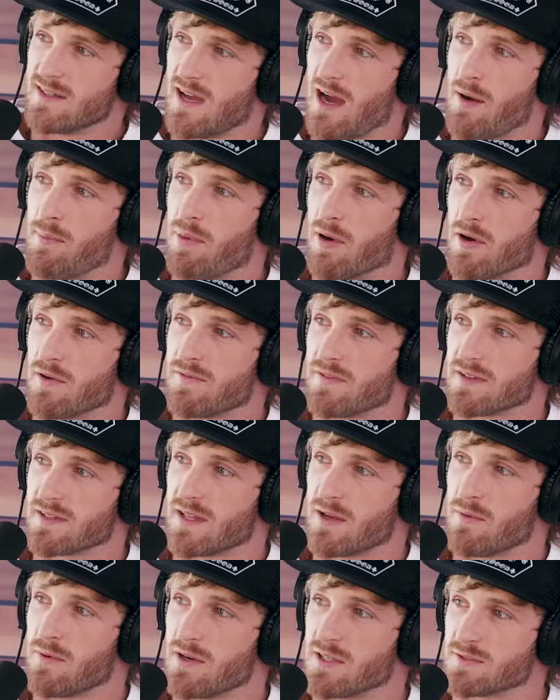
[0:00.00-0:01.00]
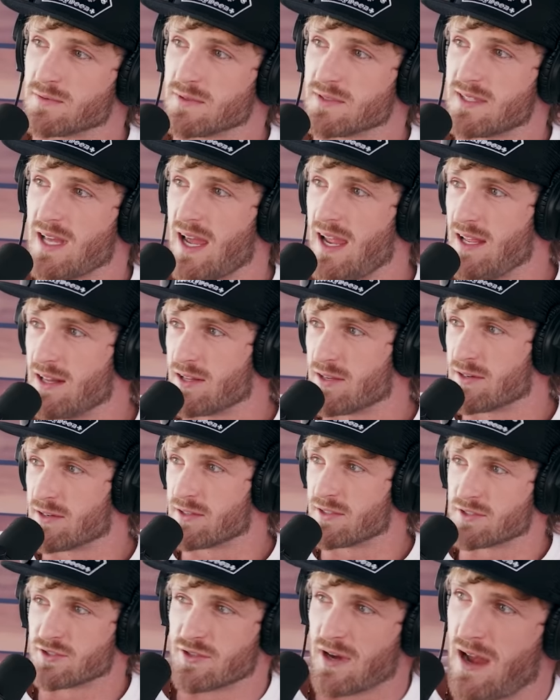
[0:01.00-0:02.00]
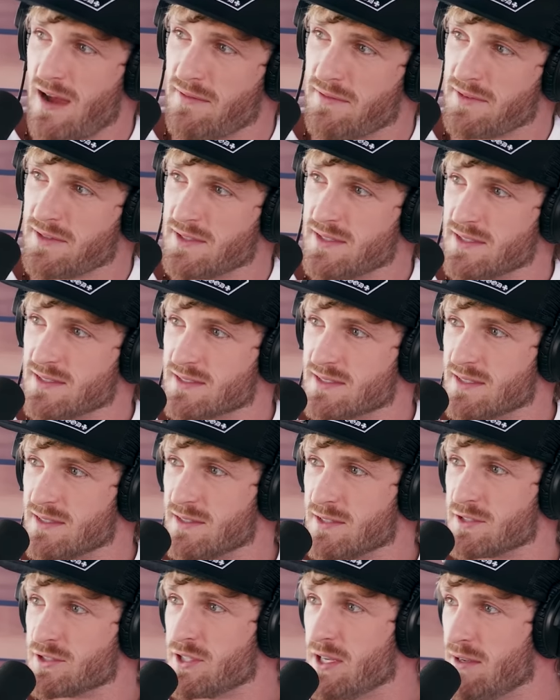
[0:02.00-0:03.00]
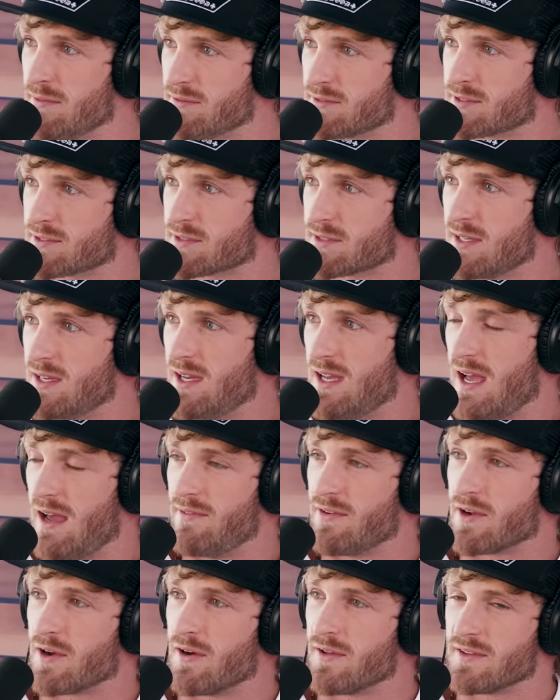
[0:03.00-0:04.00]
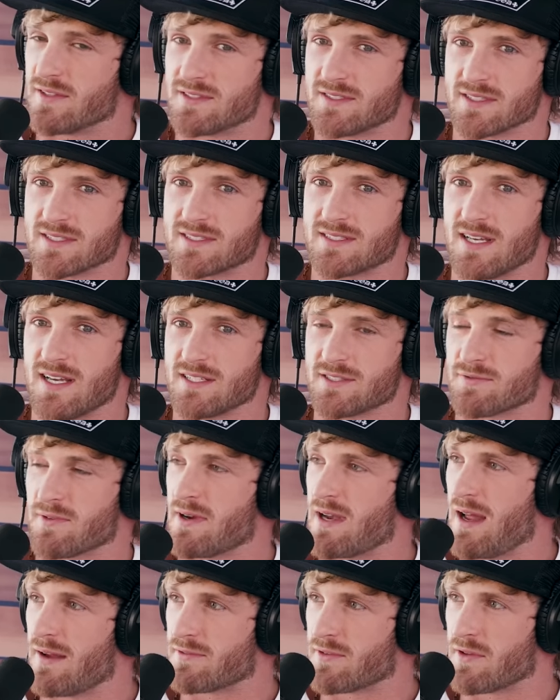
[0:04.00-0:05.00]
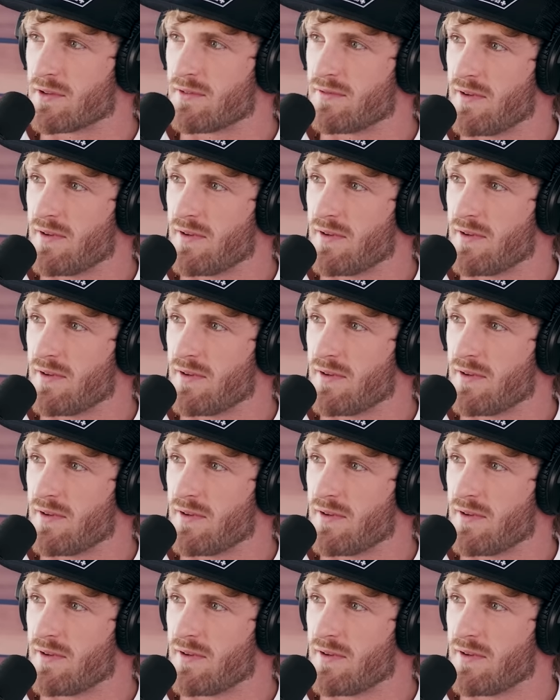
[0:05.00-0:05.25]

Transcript: how perfect it was with Taylor and Travis and the Chiefs having all the success right after the